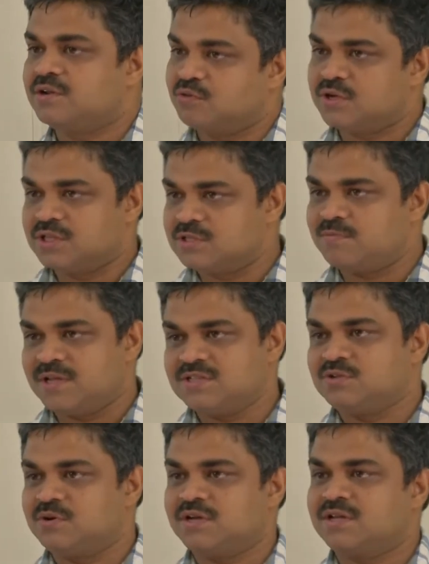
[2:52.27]
Okay, this
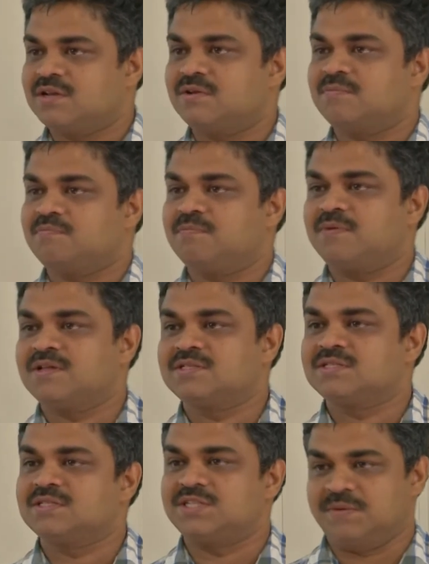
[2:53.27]
place you can
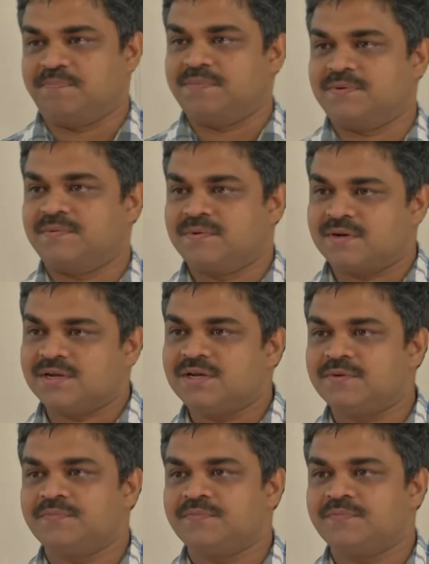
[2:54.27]
place a ship, right.